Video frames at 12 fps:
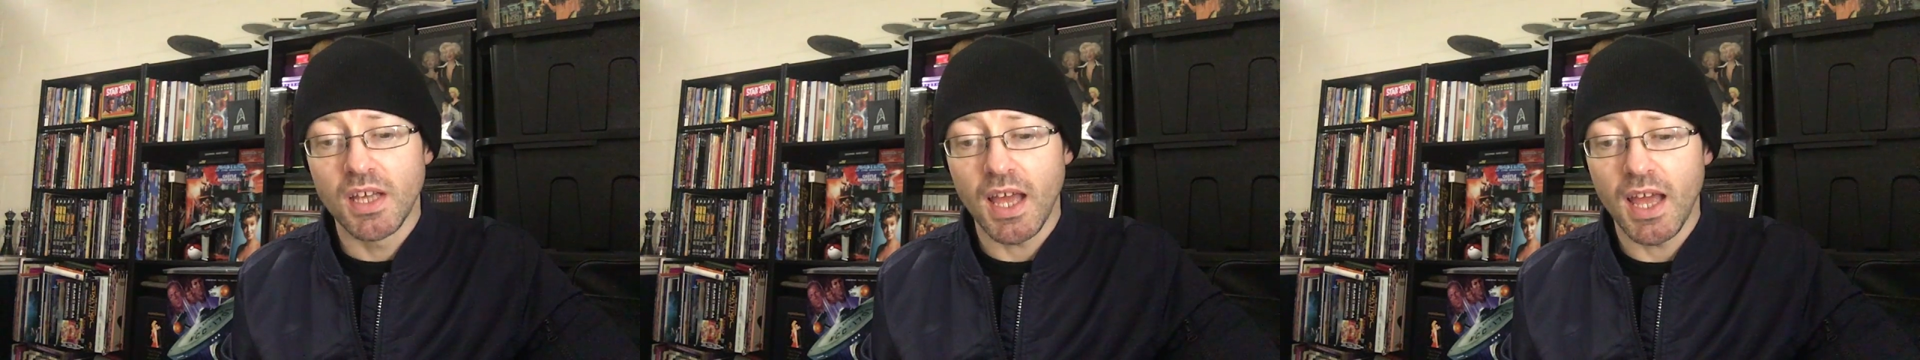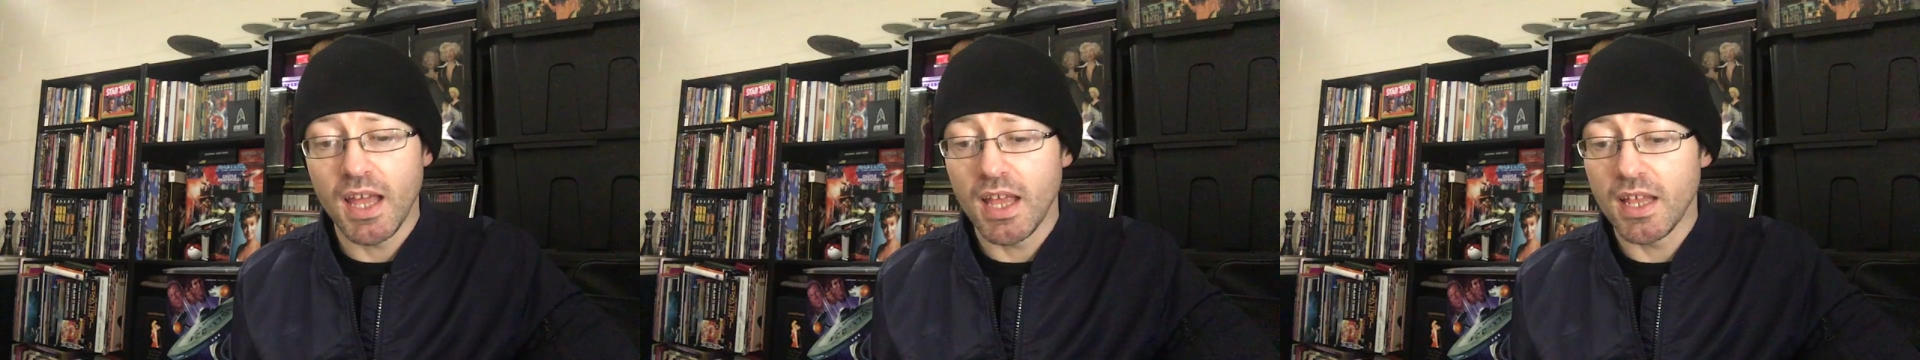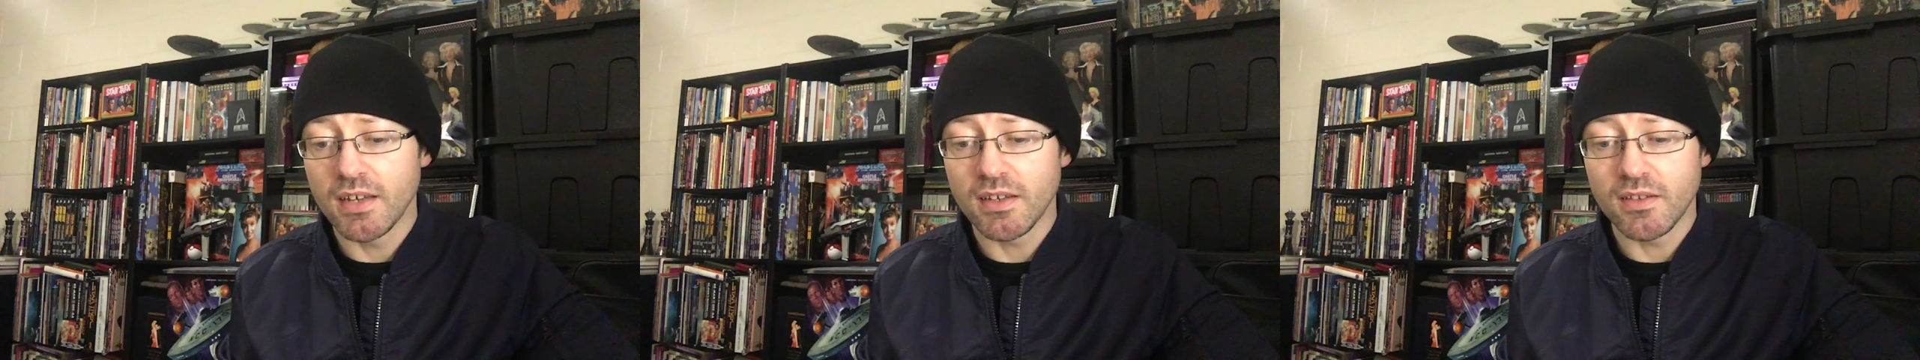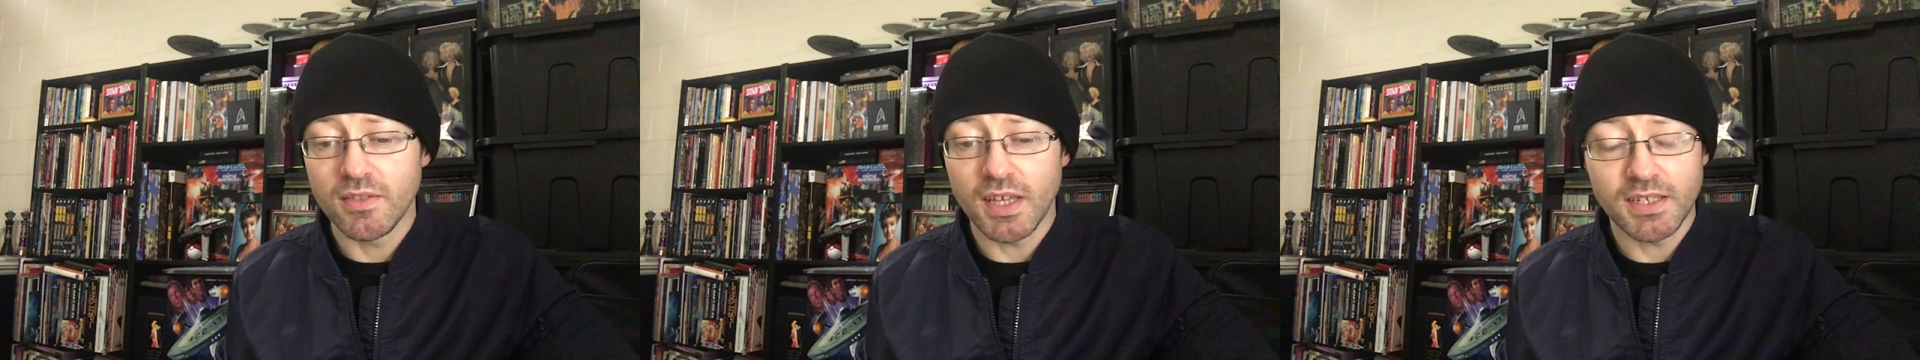And
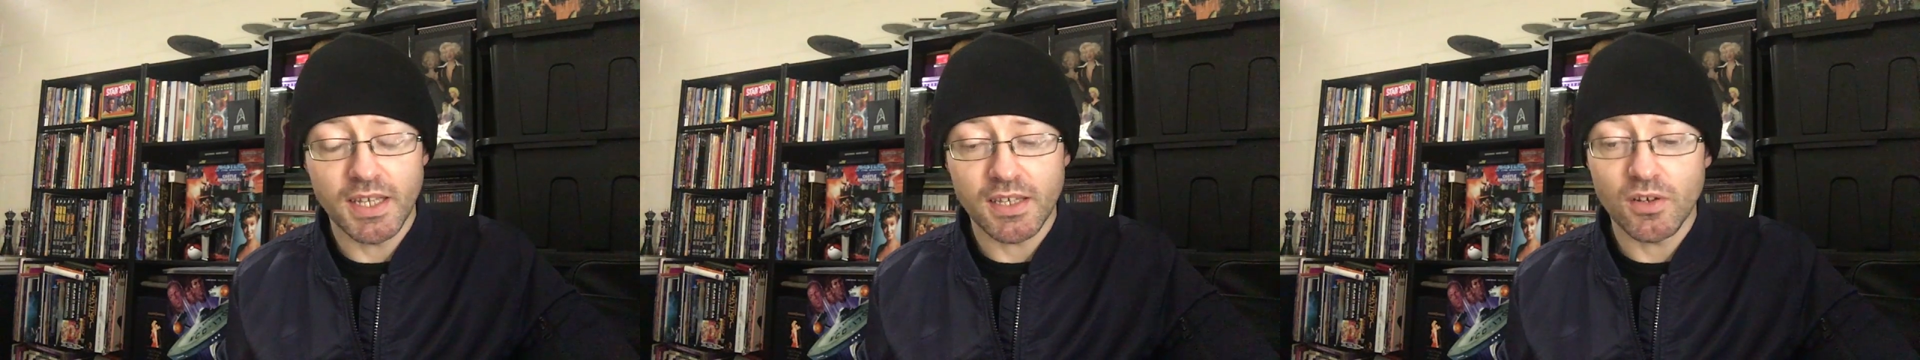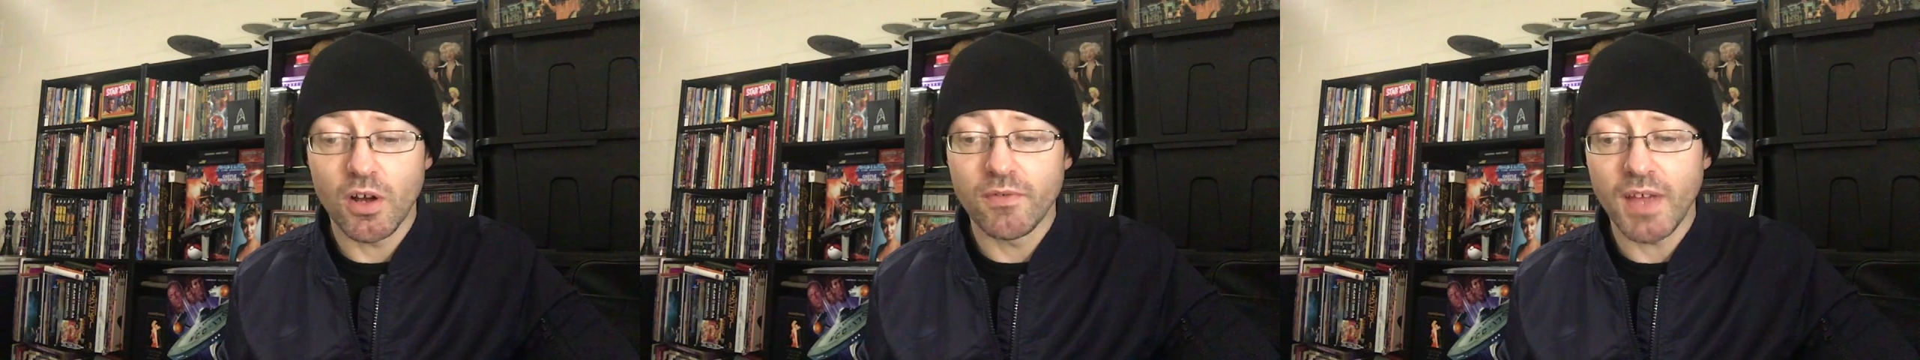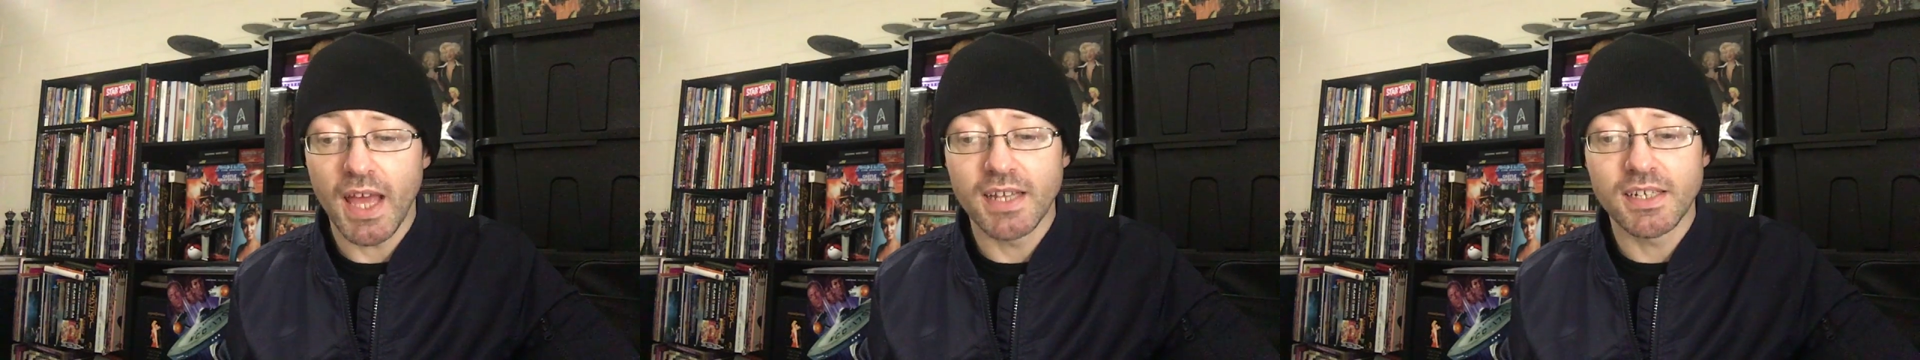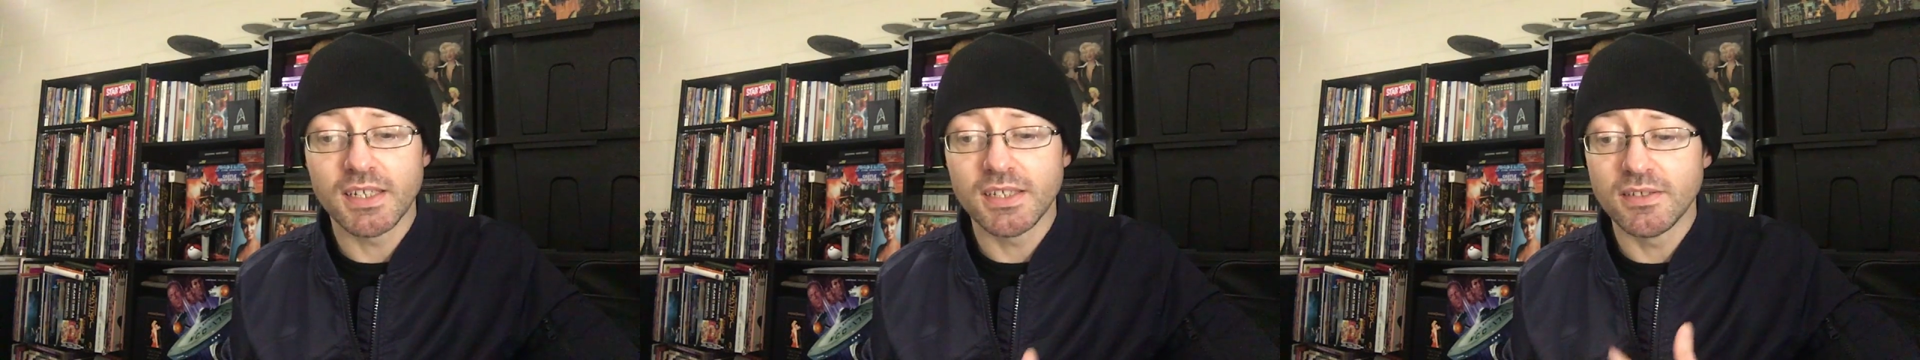they take it off, and
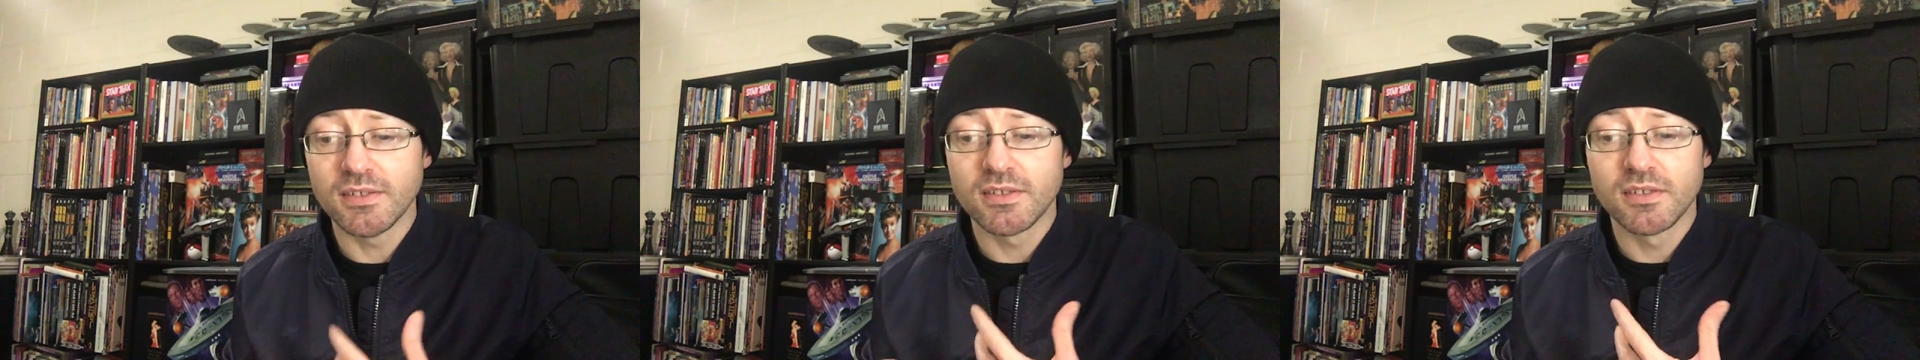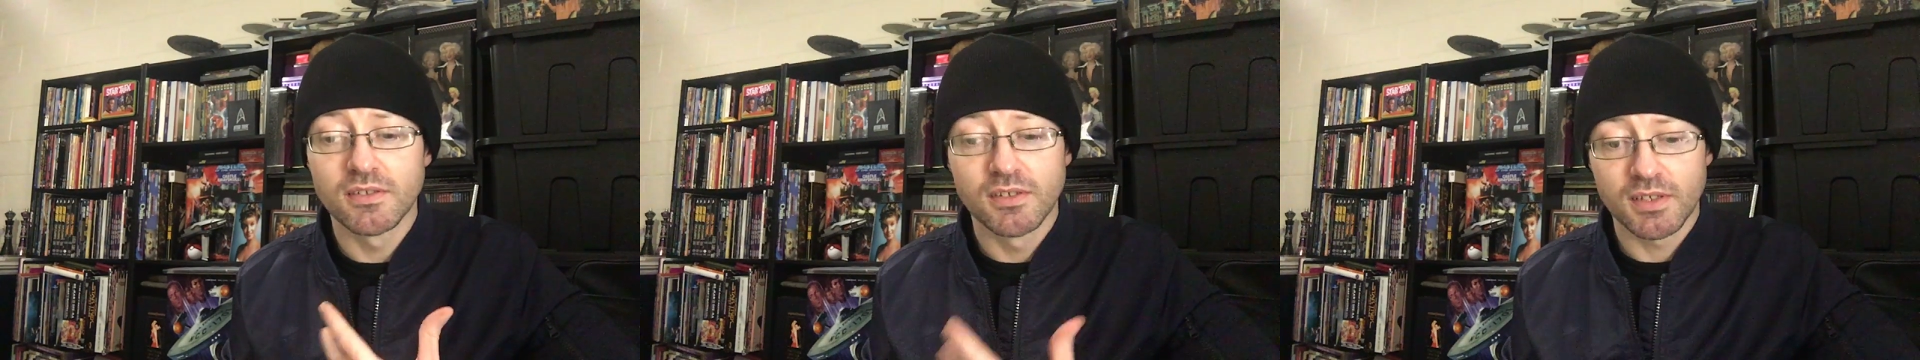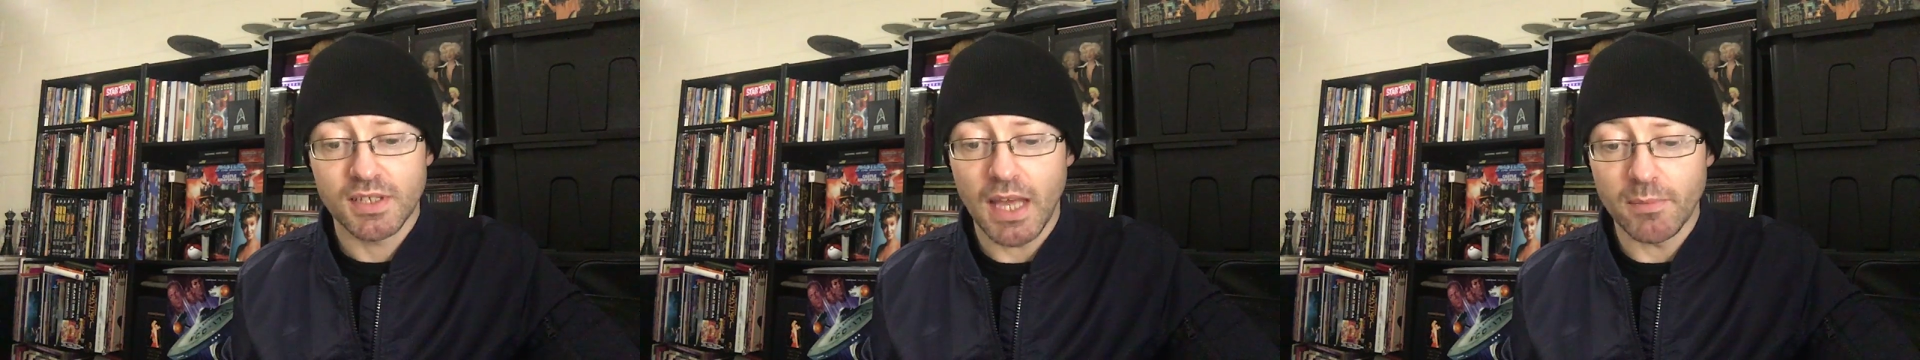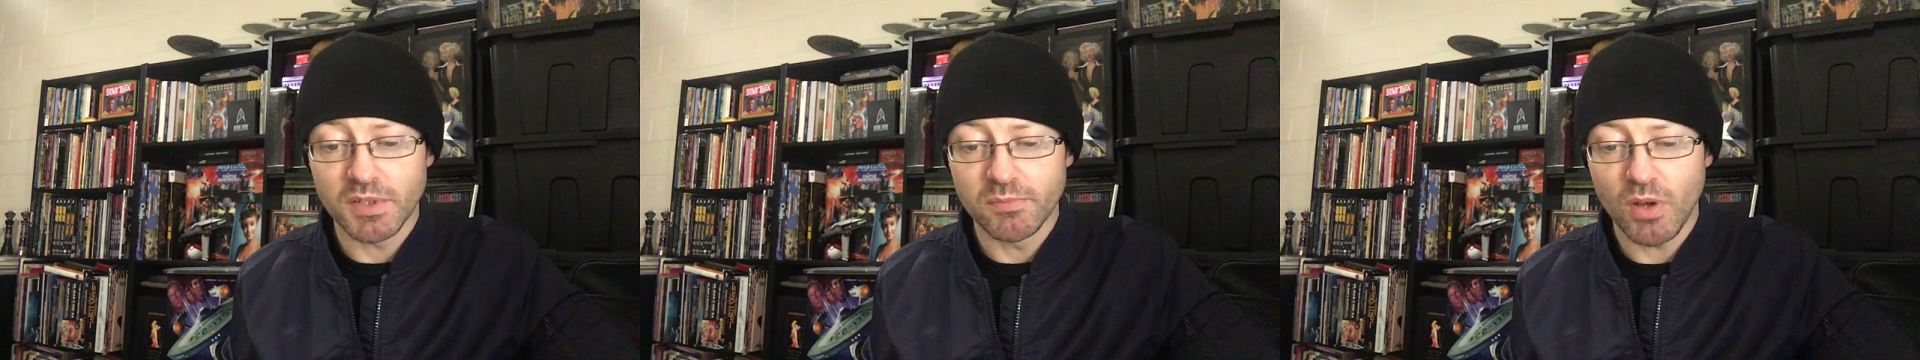it is
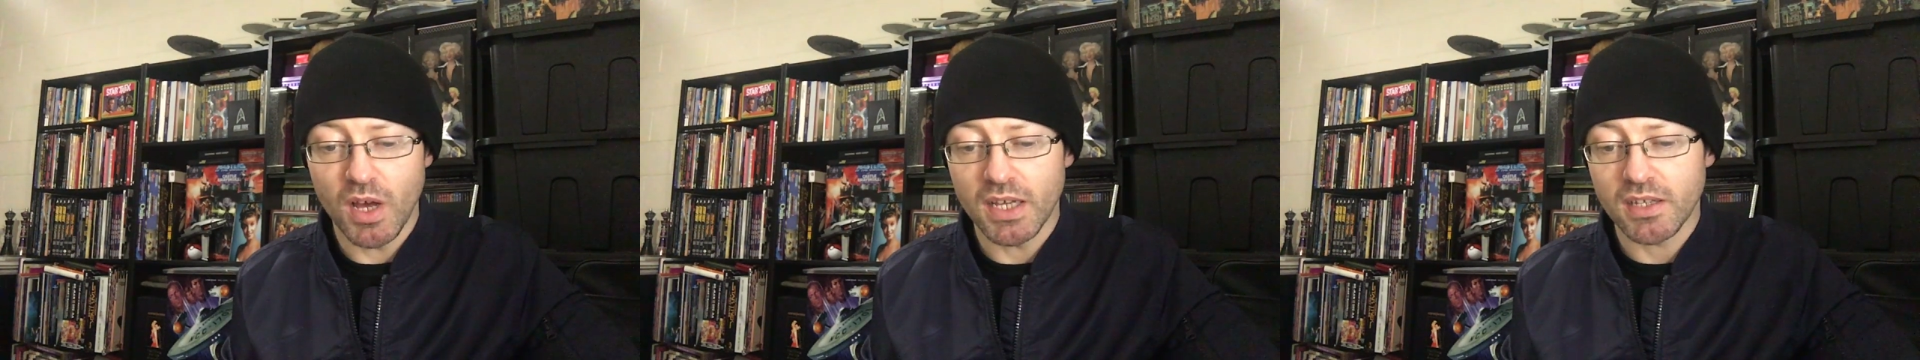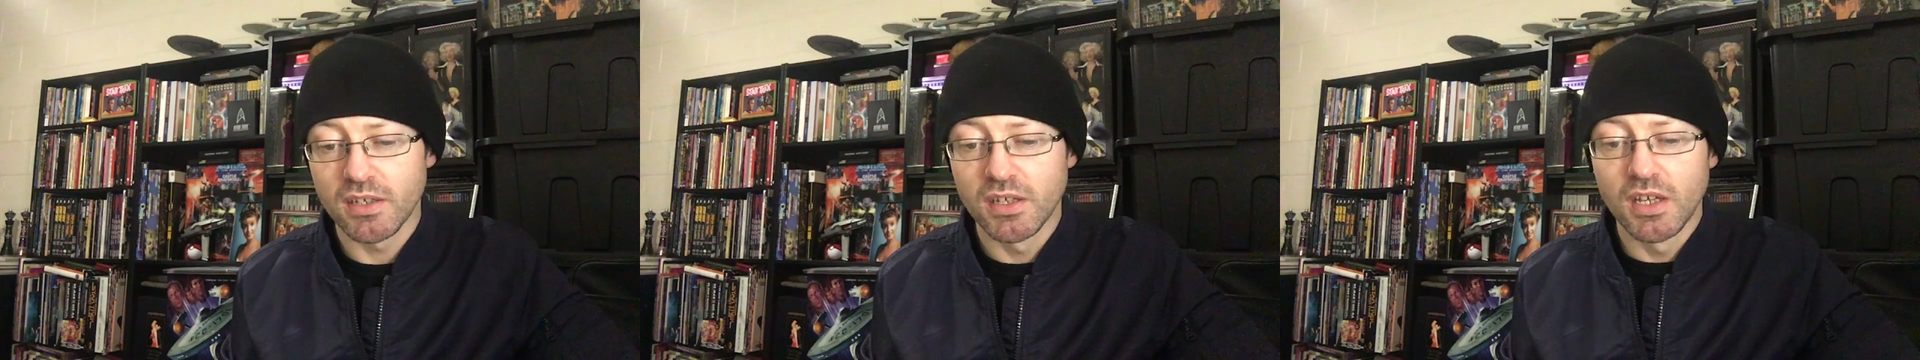Captain Pike.